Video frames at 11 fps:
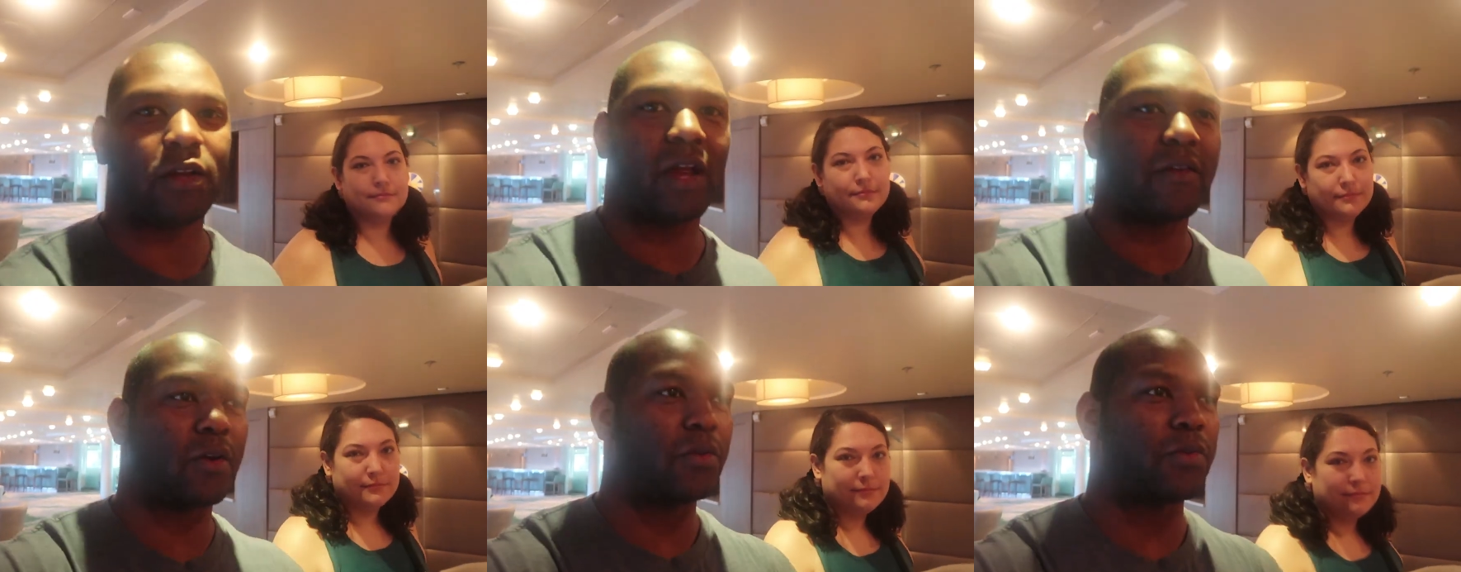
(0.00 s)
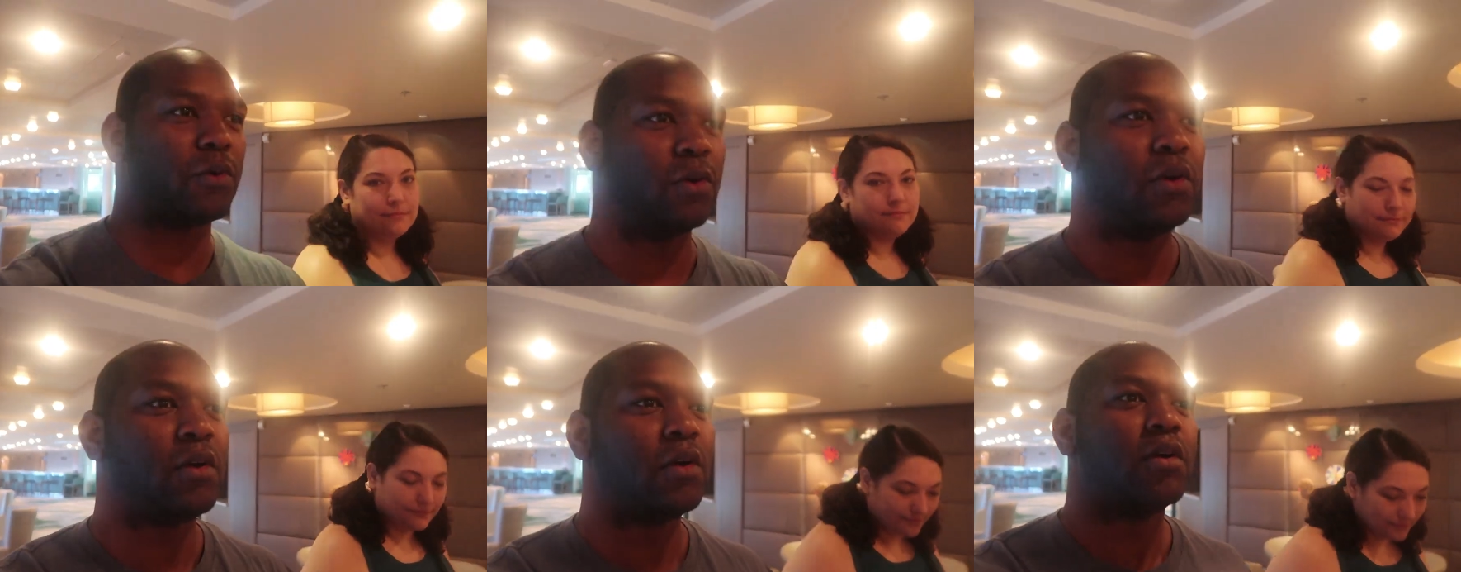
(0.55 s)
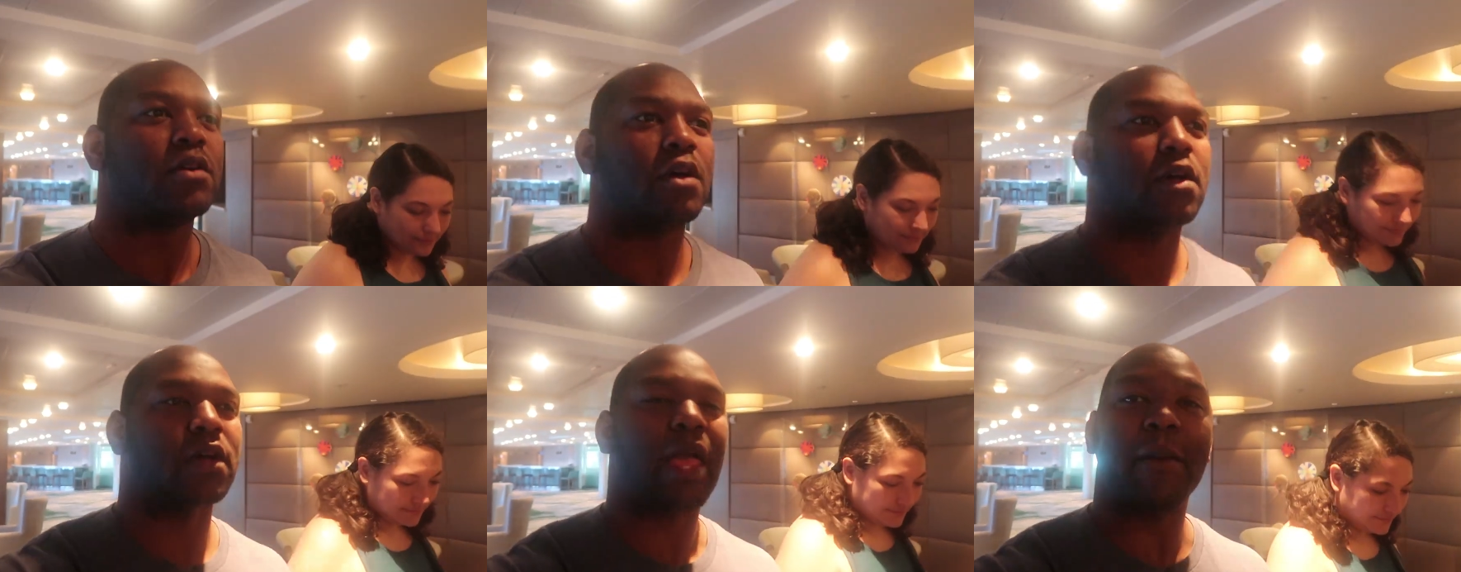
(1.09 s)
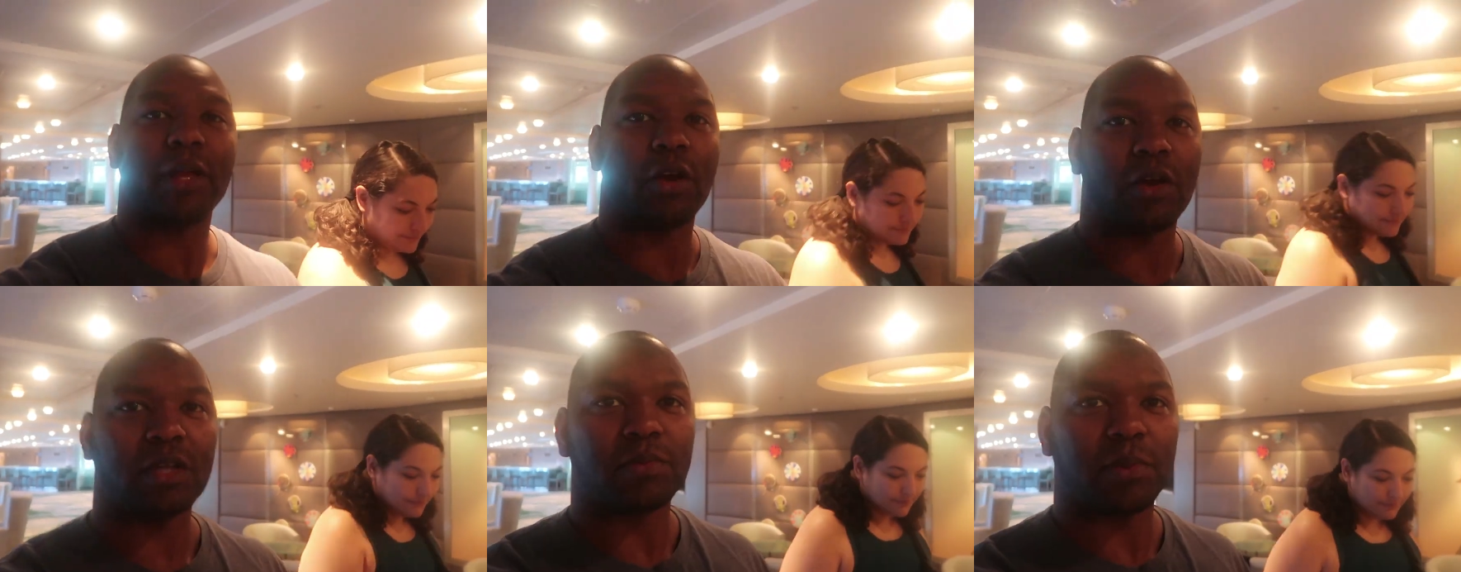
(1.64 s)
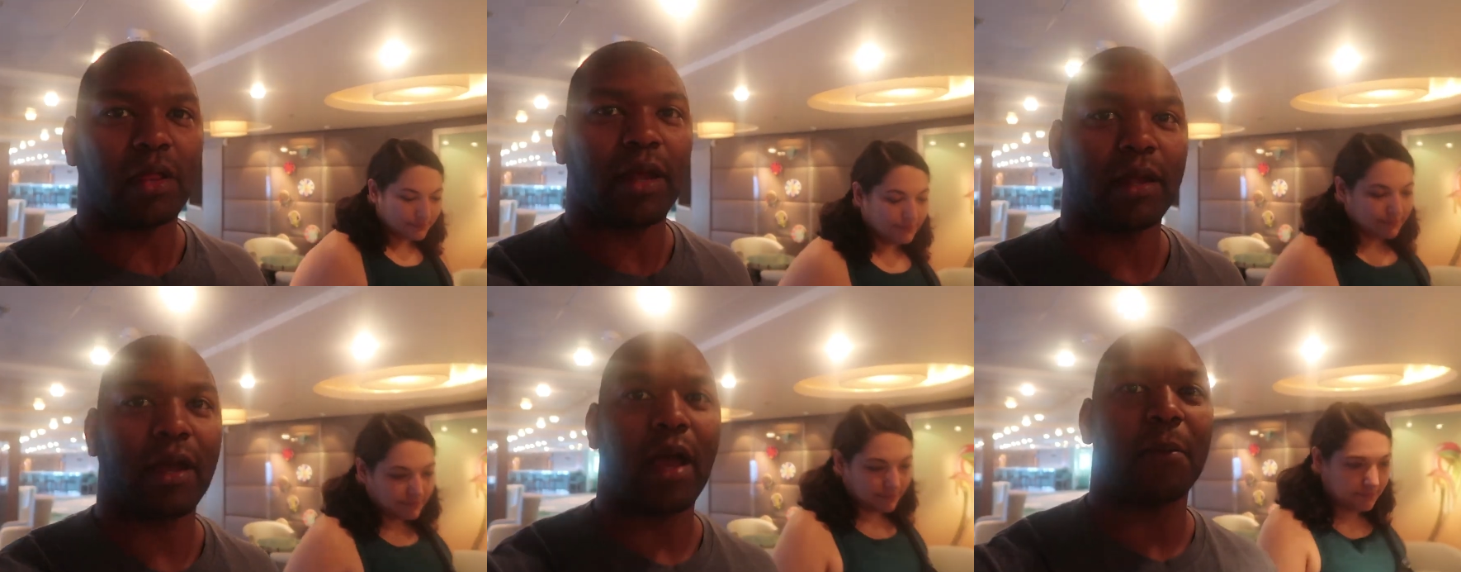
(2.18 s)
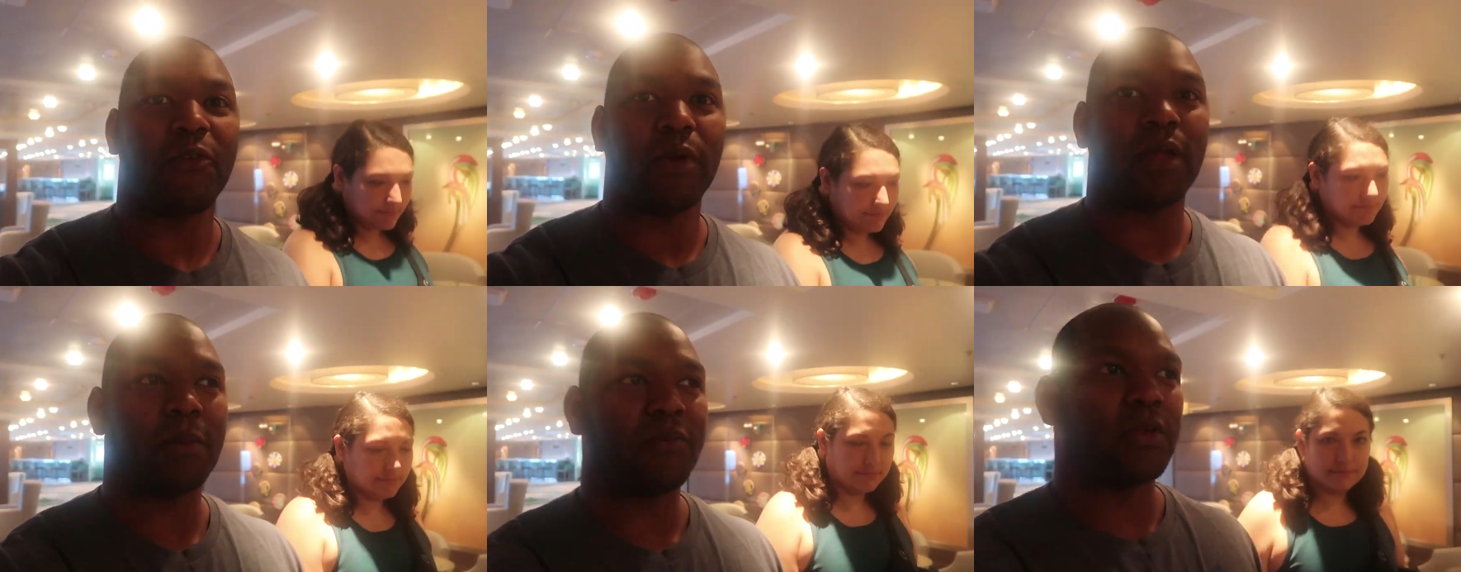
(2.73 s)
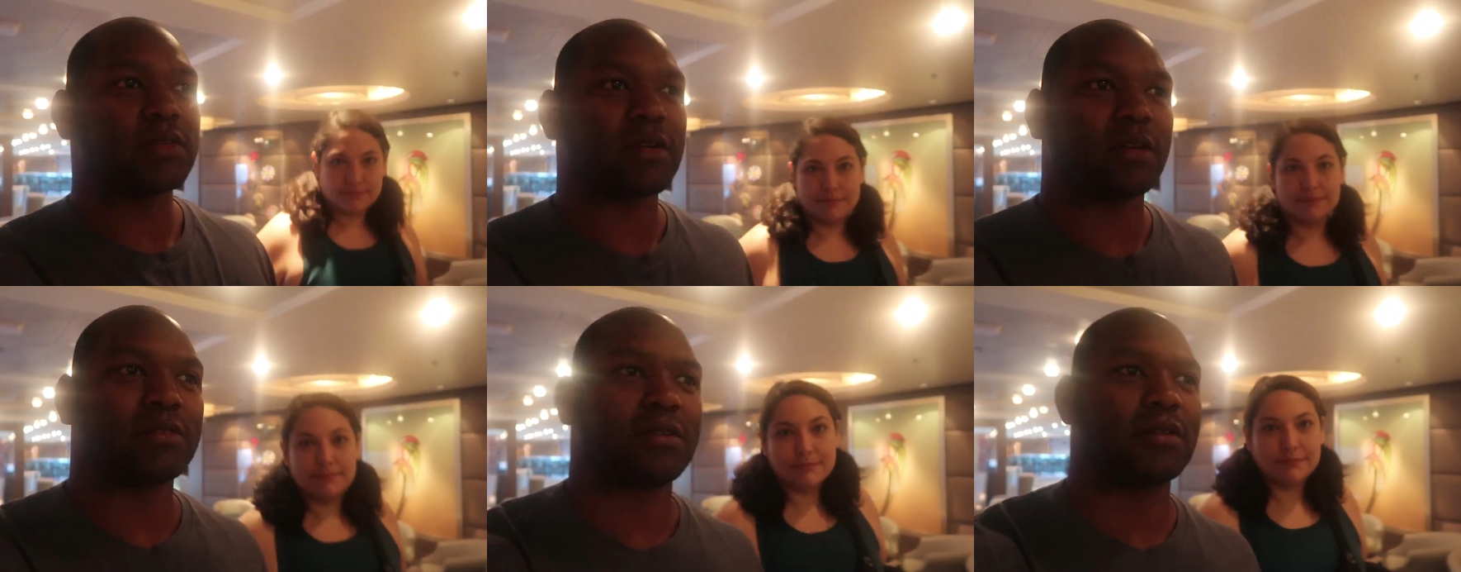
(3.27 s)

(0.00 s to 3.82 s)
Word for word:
Speaker 1: You have to go through uh, cabin areas, but like I'm a fan. I'm a fan of the stairs.